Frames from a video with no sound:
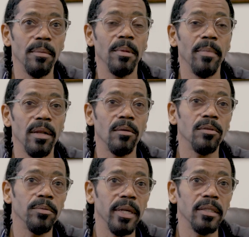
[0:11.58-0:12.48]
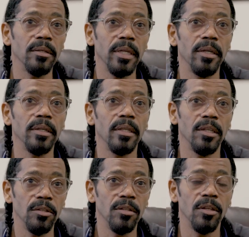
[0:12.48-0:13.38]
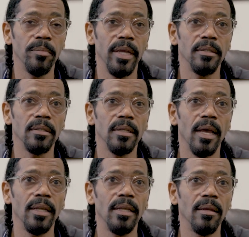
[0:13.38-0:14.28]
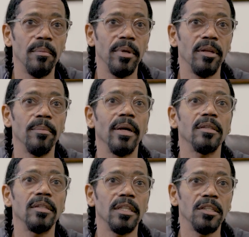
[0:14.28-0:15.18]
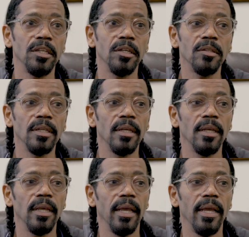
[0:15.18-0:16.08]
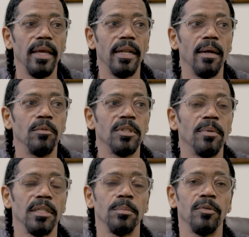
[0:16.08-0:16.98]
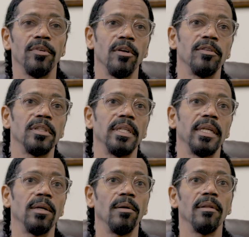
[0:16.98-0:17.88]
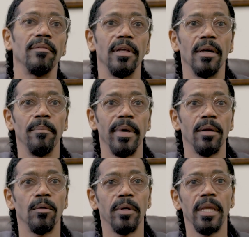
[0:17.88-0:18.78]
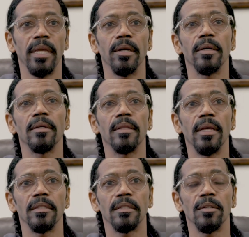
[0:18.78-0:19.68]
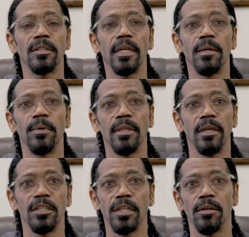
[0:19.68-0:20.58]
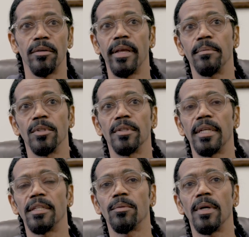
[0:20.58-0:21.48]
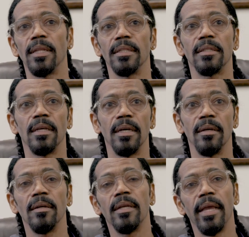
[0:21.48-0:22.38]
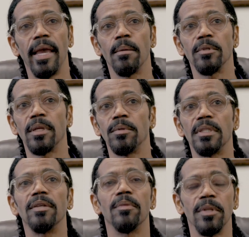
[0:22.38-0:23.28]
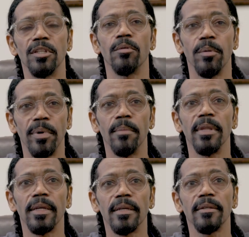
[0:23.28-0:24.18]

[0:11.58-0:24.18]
I'm the medical director here at the Houston Humane Society. Been here about six years, and I'm responsible for overseeing all of the medical care that's associated with the shelter animals as well as the animals that we see from the general public.